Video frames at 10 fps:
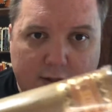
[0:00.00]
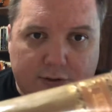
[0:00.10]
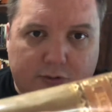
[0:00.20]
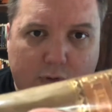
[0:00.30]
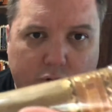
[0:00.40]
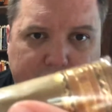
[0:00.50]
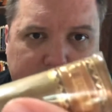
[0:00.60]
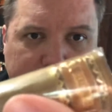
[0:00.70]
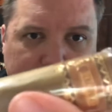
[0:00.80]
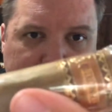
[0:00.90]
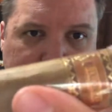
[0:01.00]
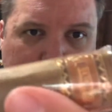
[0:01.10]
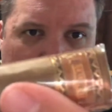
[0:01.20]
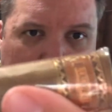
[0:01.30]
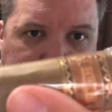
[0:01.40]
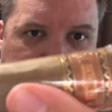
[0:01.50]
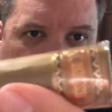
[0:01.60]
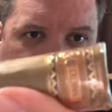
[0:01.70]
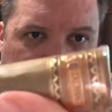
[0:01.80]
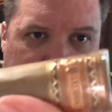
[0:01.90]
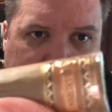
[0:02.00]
so most modern cigars have